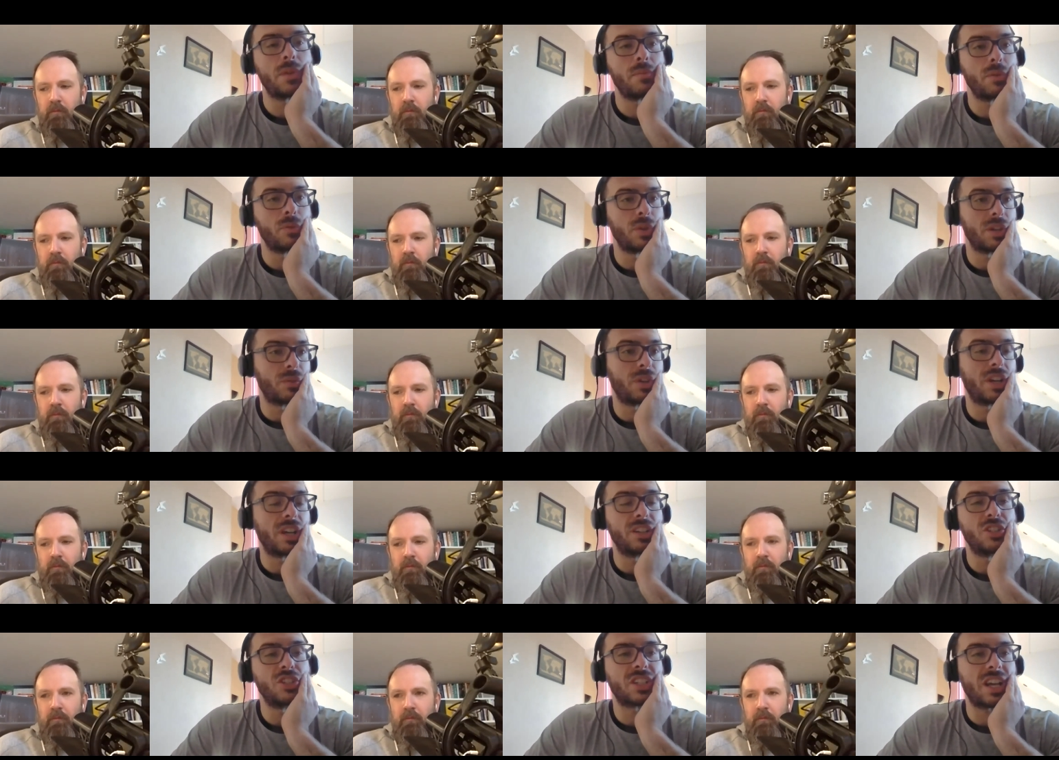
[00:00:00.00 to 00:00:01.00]
Speaker 1: Maybe we
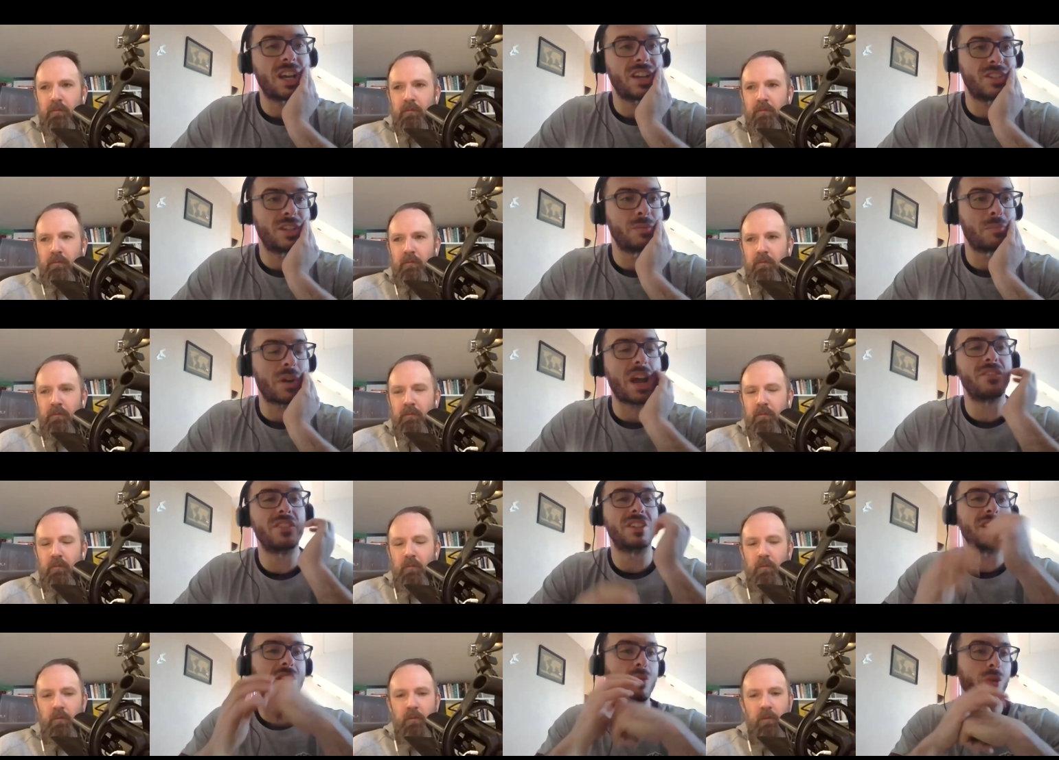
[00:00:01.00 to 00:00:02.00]
can discuss then
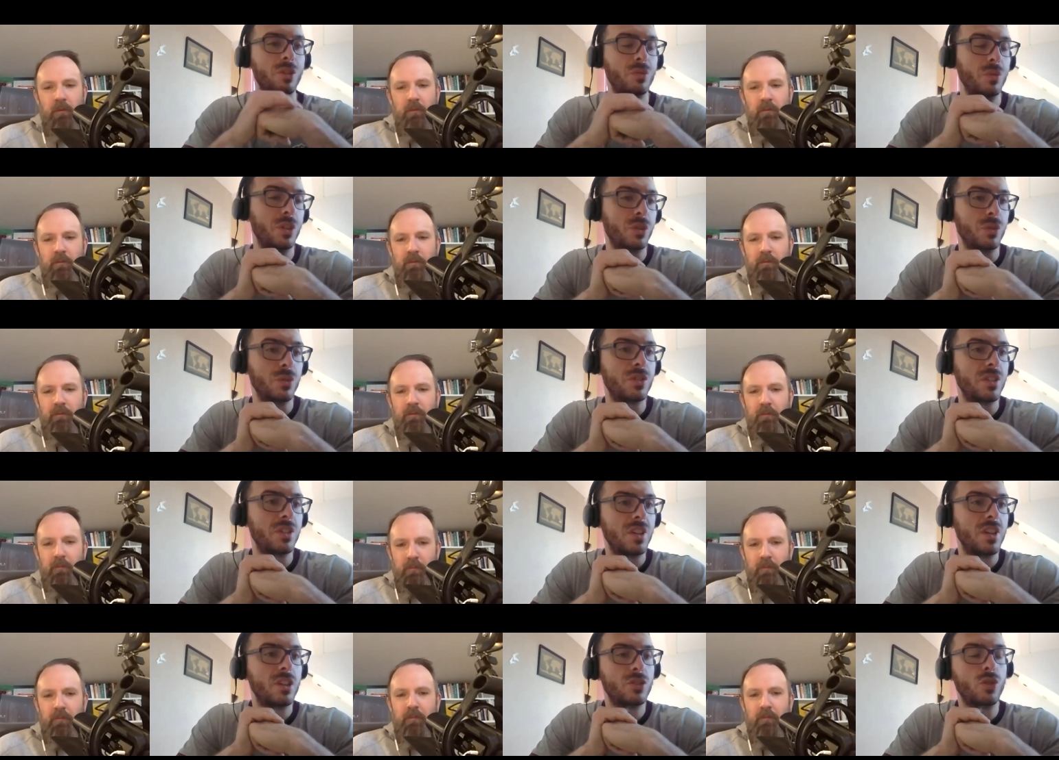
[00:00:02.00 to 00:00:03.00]
privately what we could
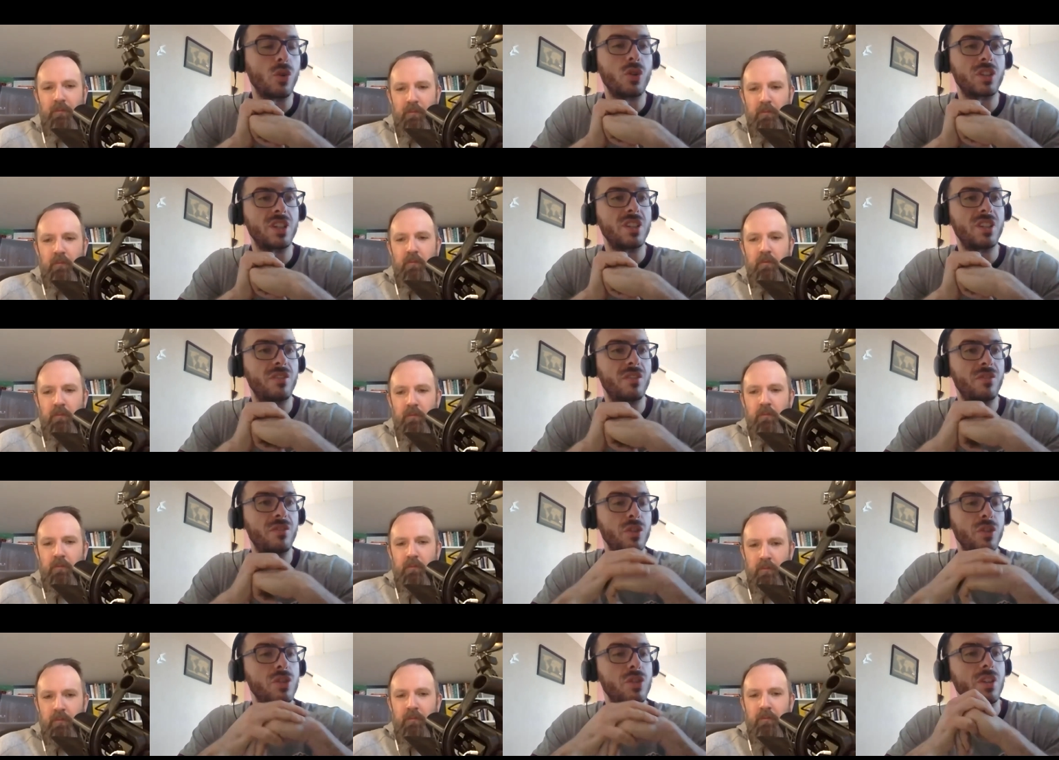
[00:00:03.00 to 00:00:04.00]
talk in the
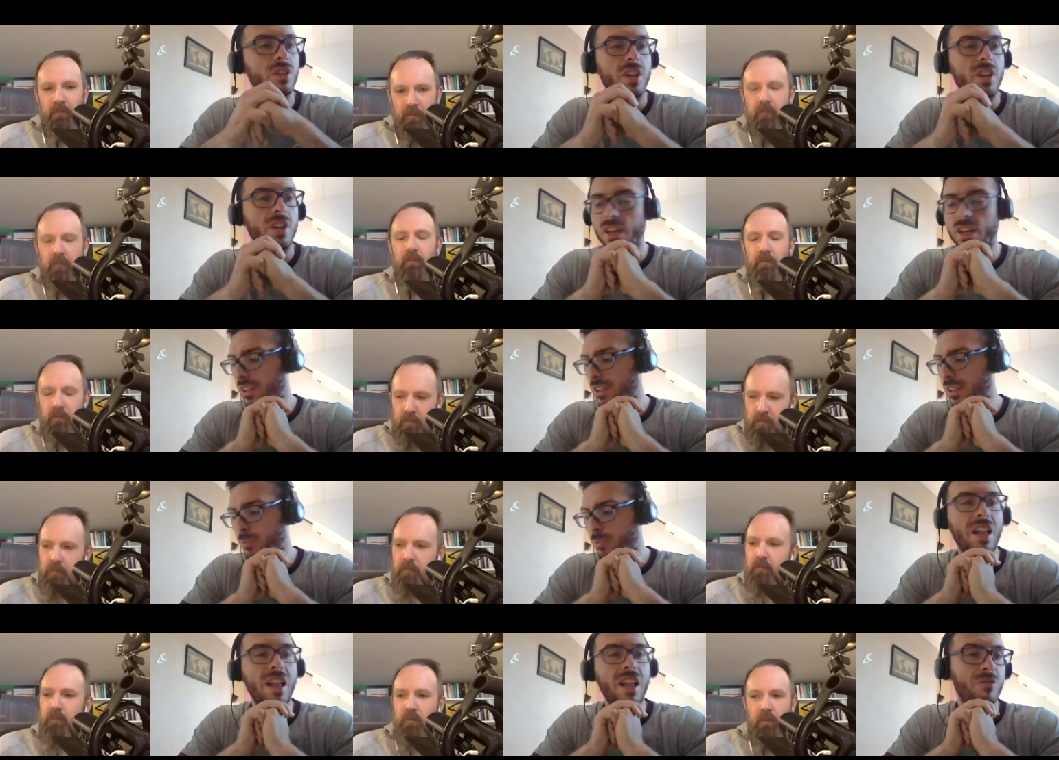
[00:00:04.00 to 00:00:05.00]
future that could
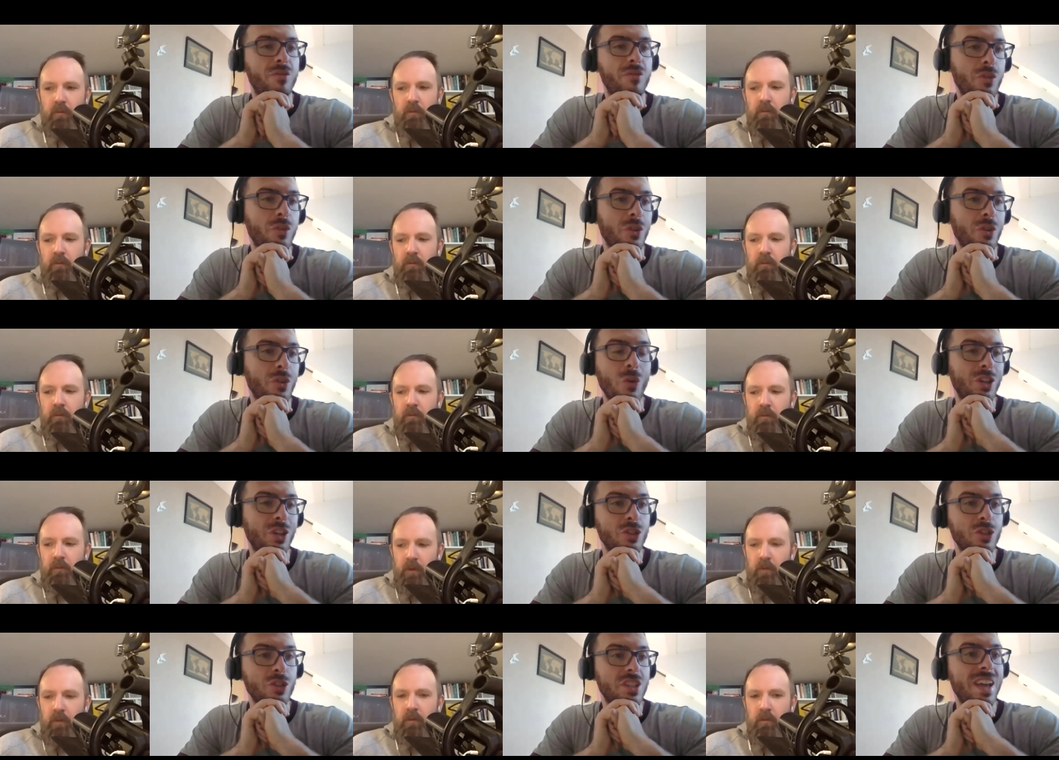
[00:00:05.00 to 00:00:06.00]
be helpful for all
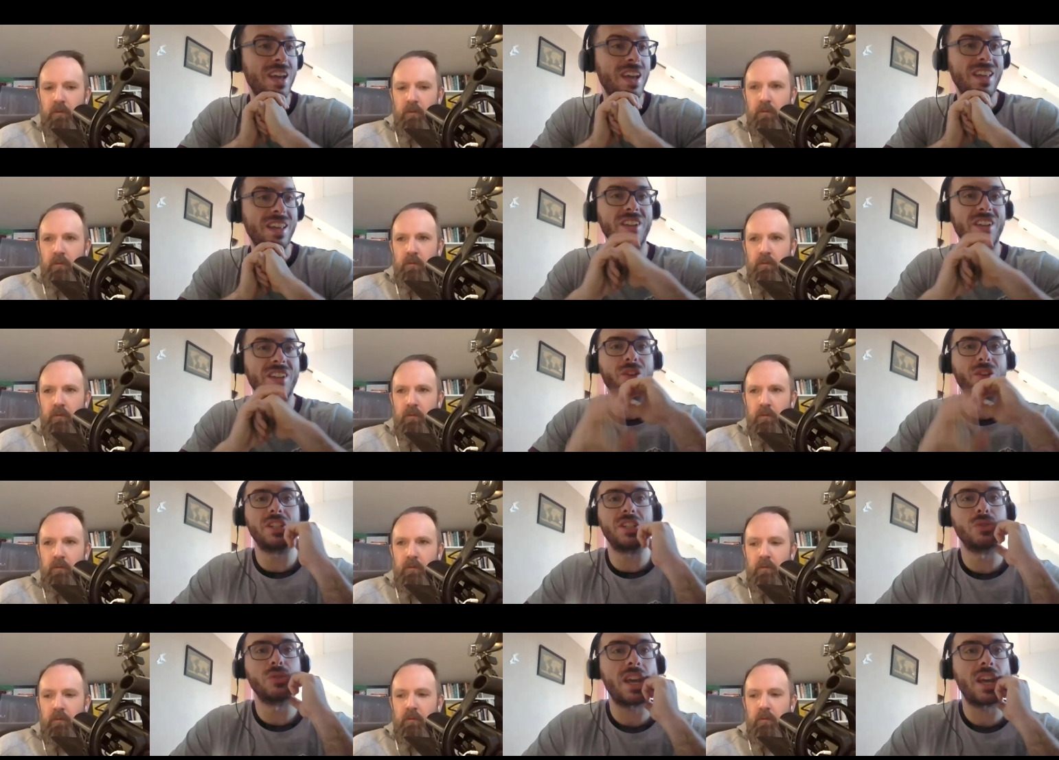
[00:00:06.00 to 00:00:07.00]
the coaches at any level, like
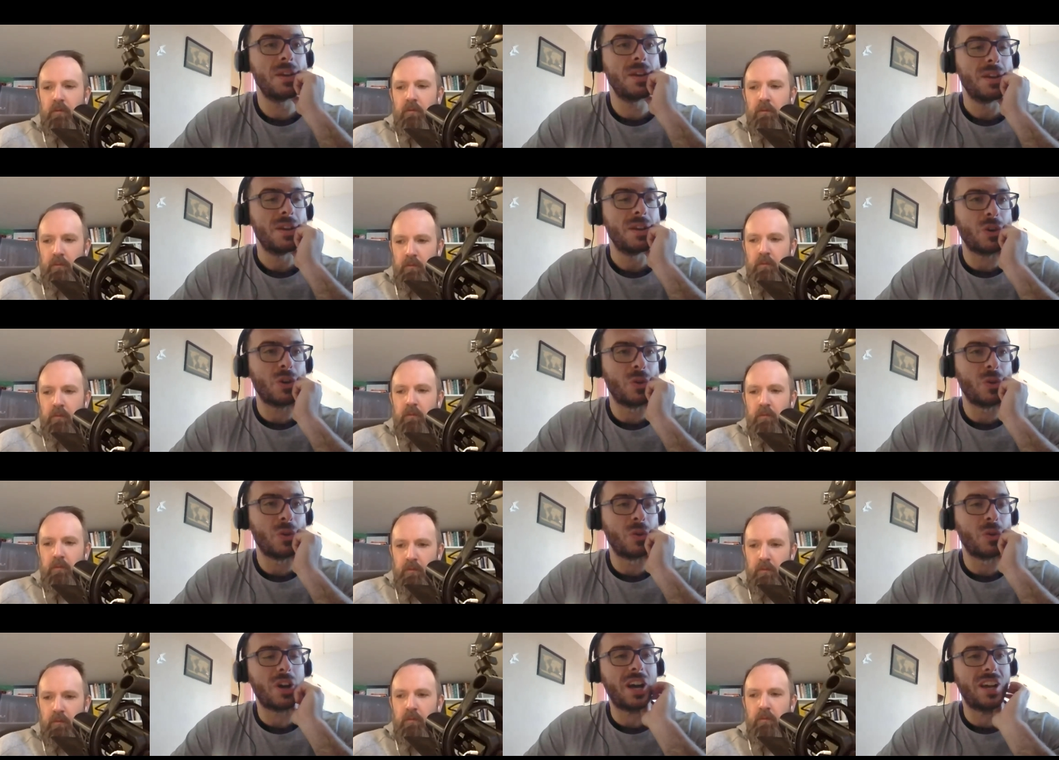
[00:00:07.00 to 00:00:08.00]
we did today.
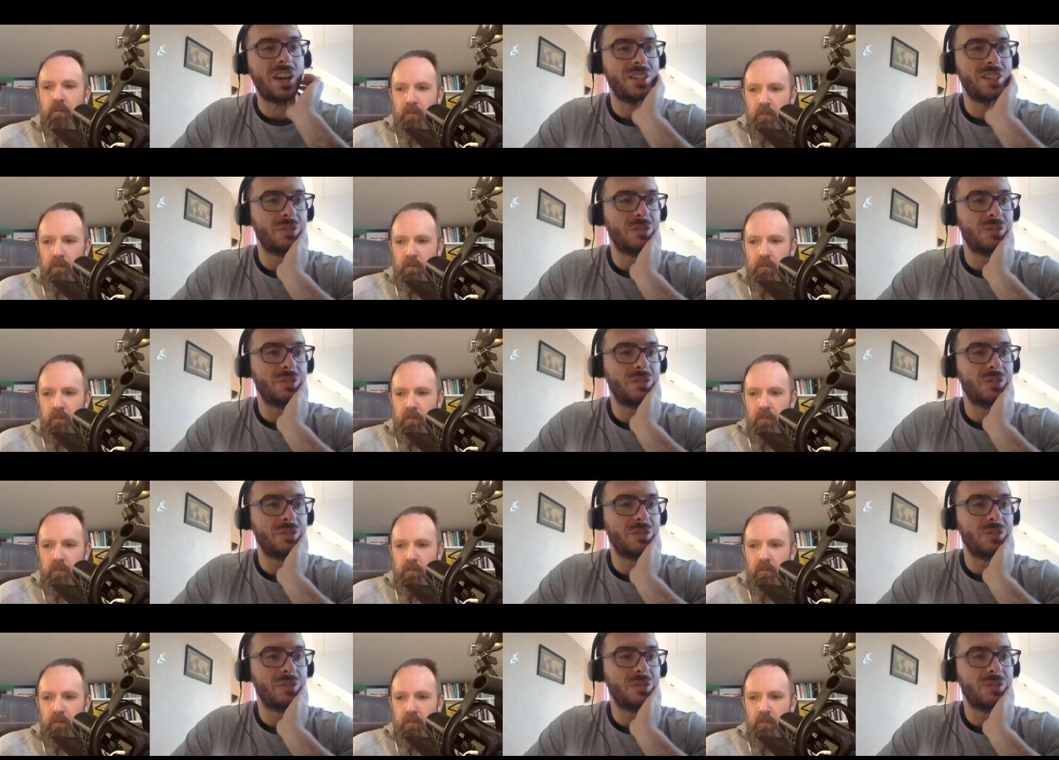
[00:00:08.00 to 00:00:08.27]
So